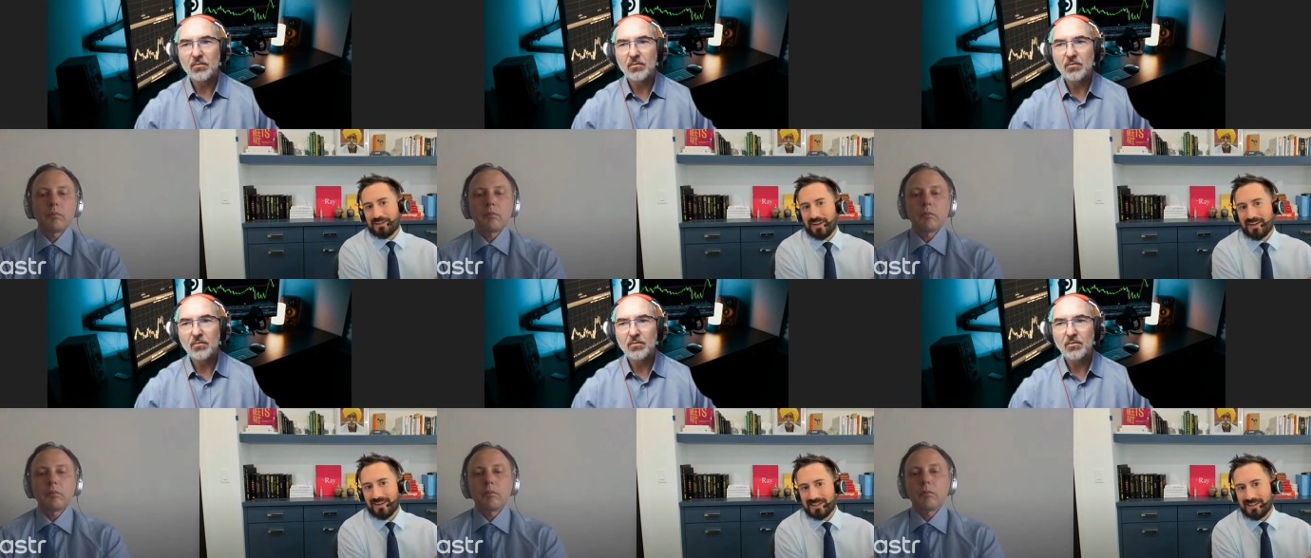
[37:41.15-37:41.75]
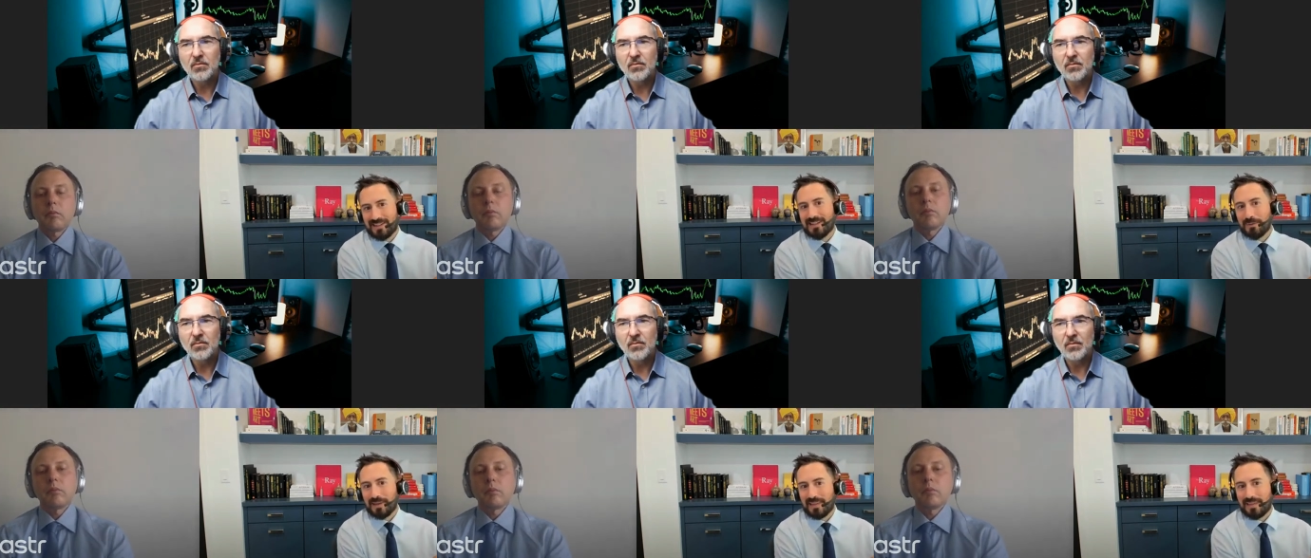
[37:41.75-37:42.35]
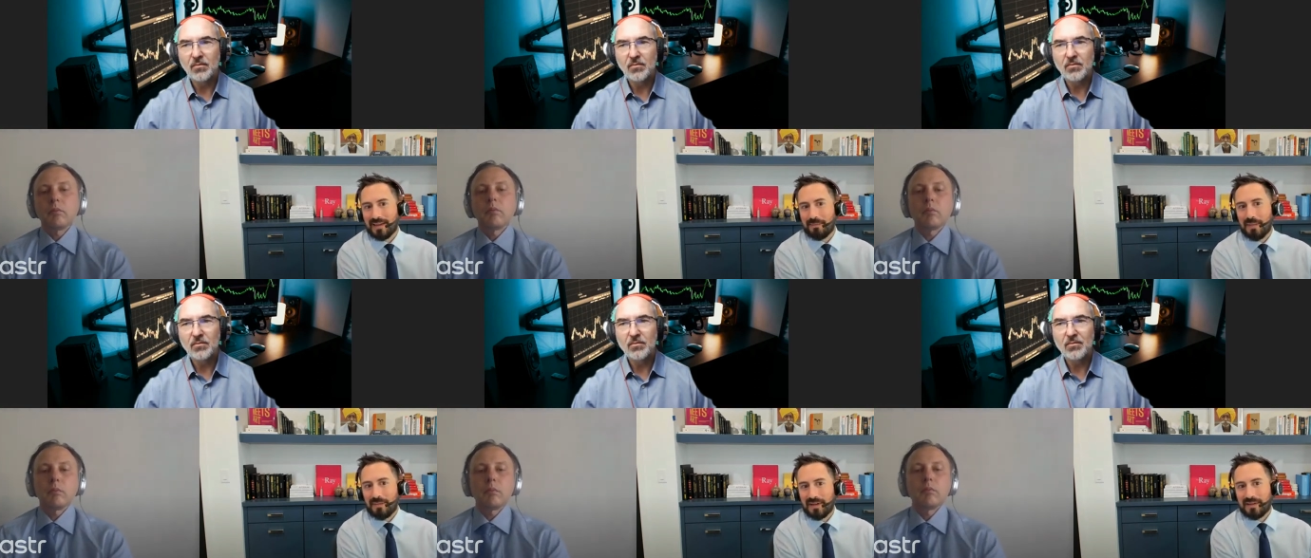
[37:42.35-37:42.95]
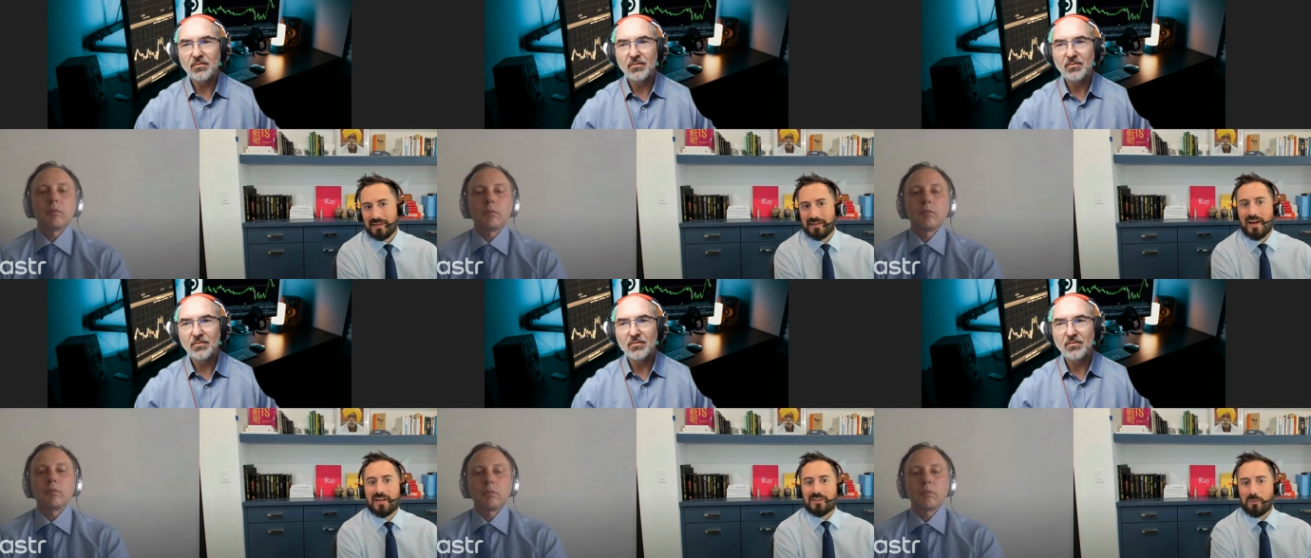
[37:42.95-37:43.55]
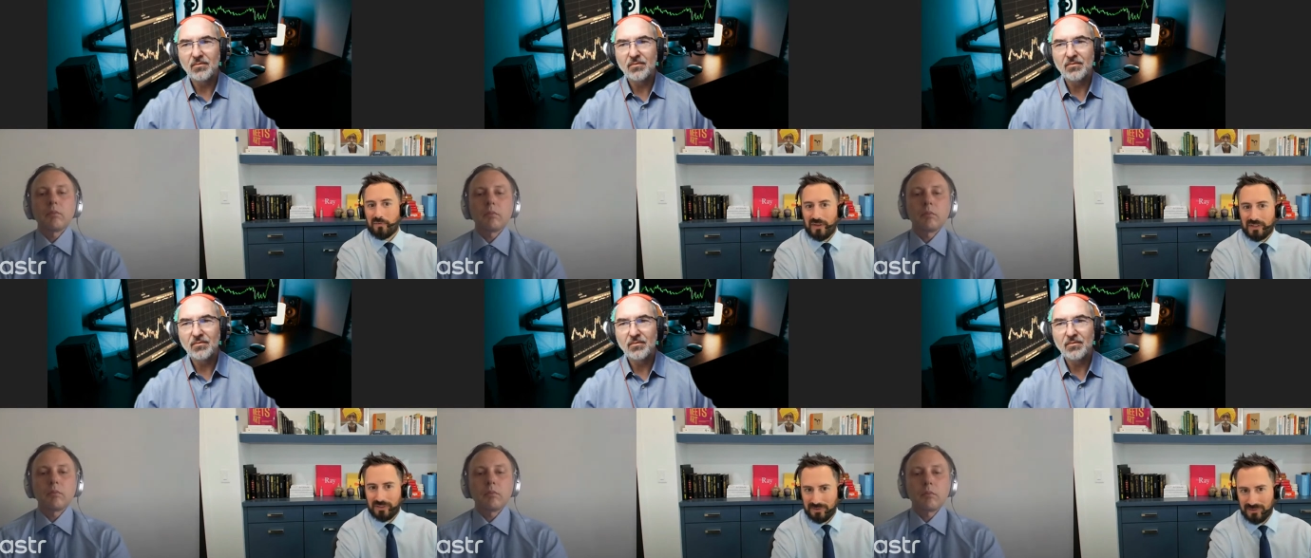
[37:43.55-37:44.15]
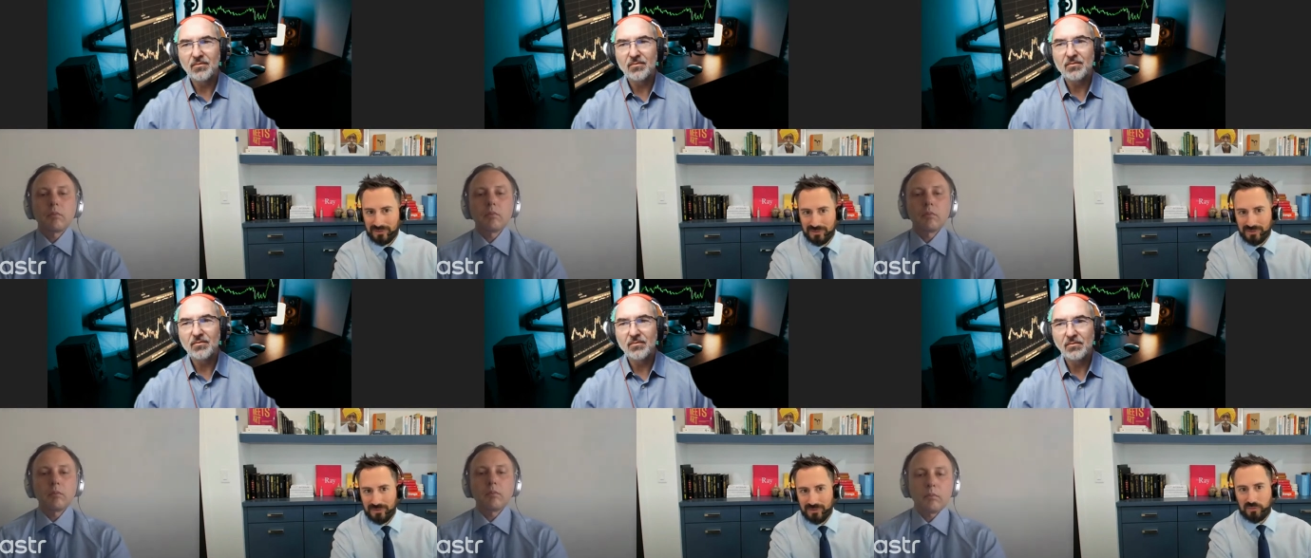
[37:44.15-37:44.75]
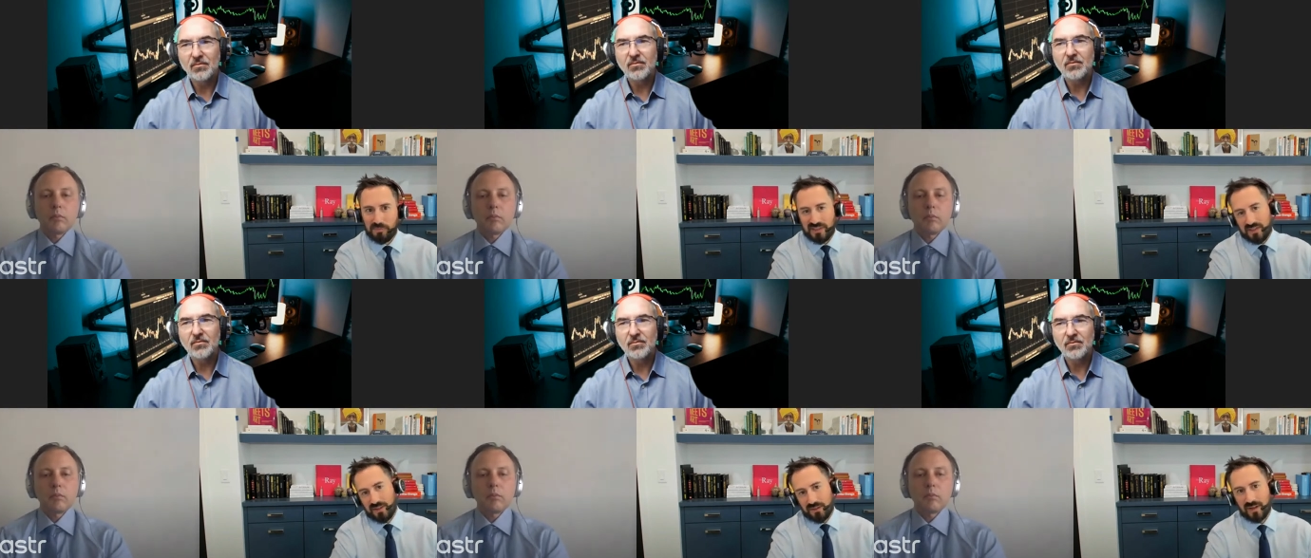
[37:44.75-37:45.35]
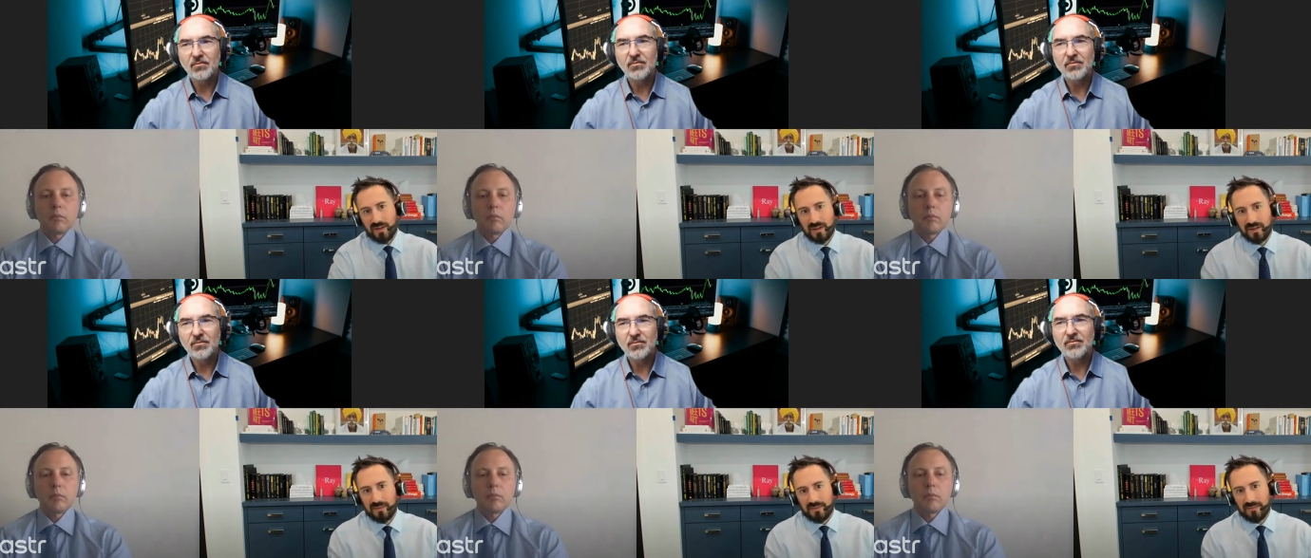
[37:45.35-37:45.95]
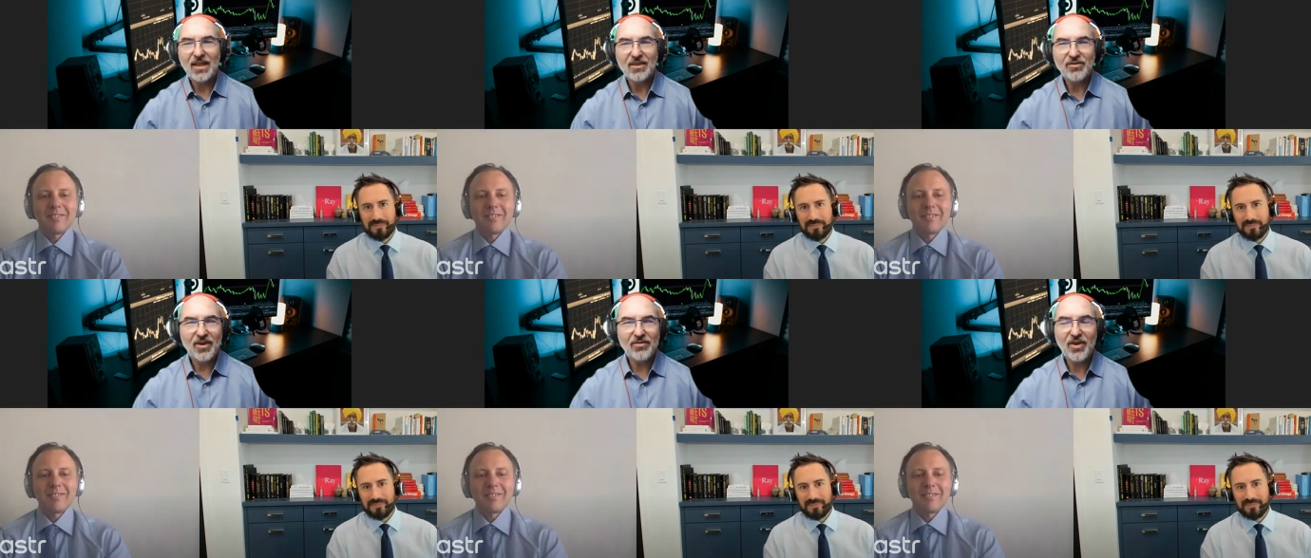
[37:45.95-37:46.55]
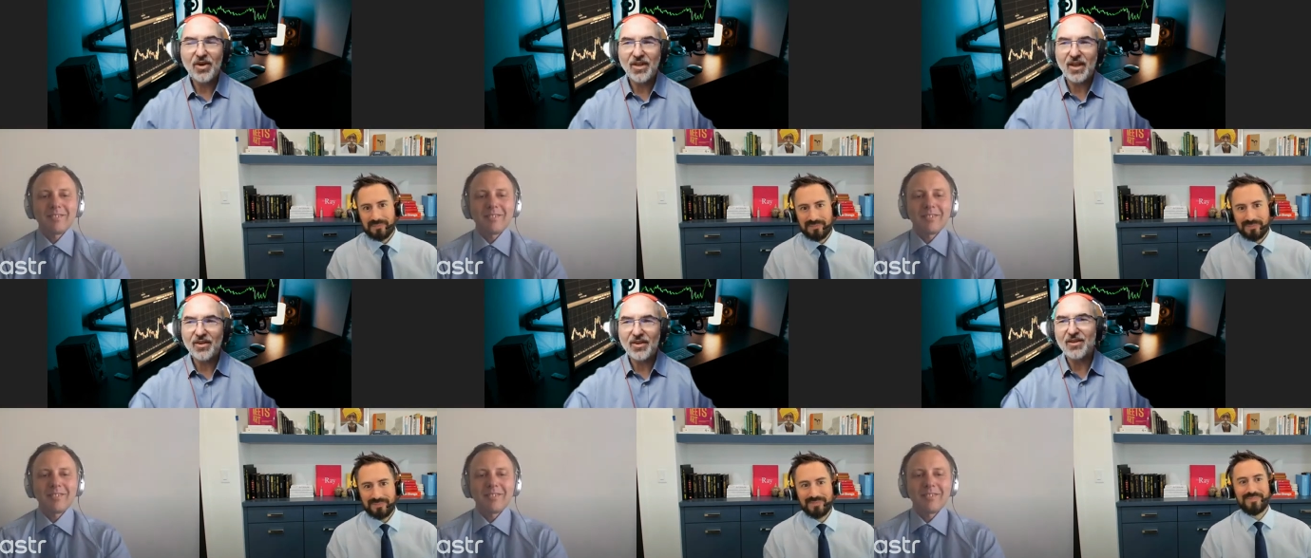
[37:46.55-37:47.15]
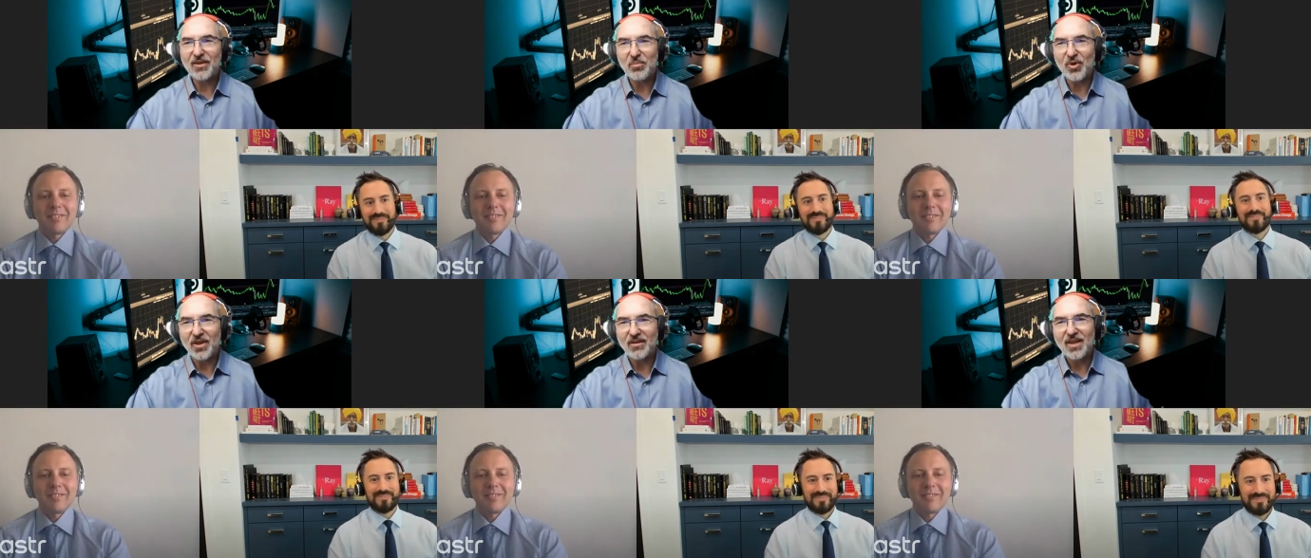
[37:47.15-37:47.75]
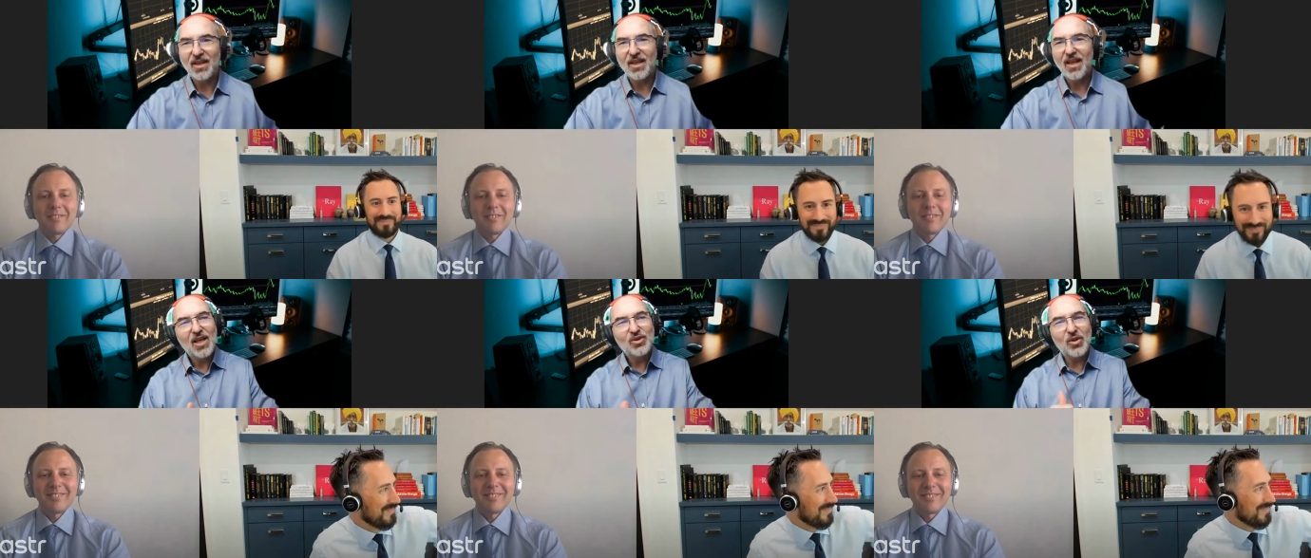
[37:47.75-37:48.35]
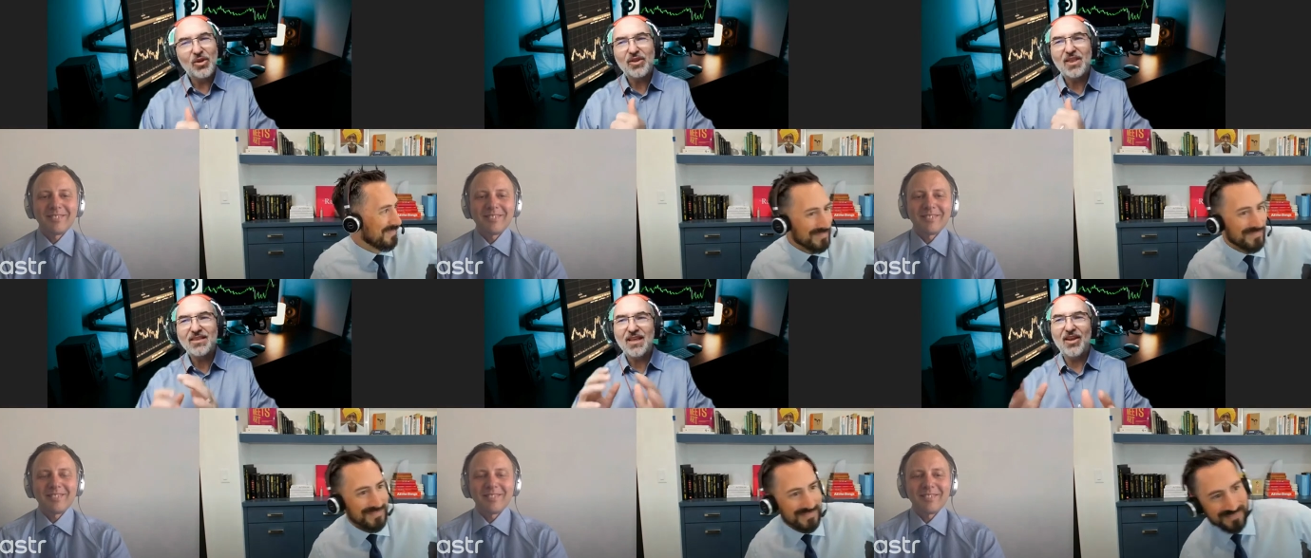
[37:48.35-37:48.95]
Speaker 1: trader to deal with than maybe a not so professional buy side trader.
Speaker 2: Yes, very, very delicately put. So, look, this